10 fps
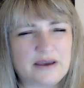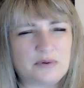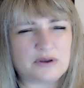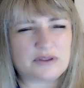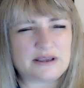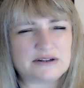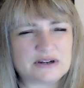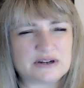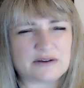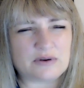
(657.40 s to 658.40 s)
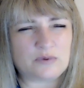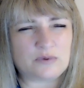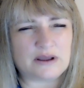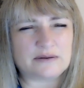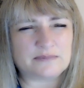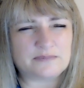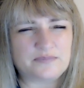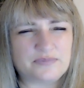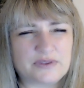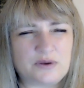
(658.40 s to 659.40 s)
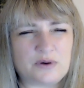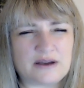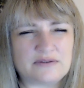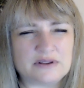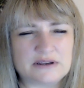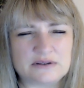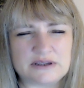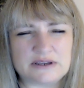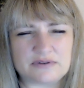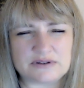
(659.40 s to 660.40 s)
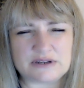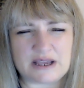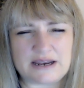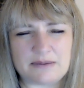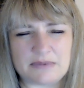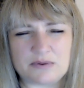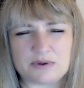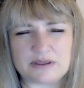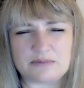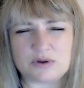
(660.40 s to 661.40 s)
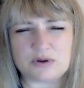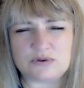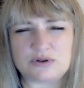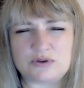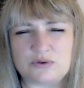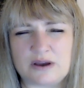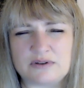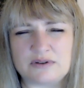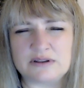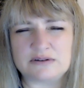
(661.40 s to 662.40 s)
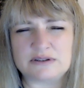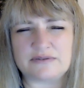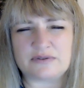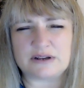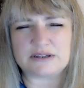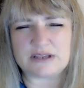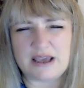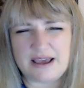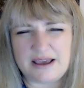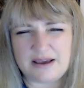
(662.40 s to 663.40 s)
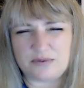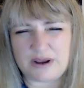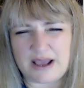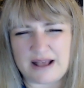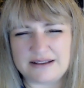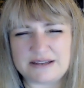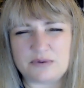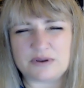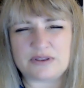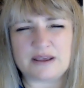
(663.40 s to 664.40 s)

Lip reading: with each and every one, you have a little different dynamic with them, don't you? You have a little different reality with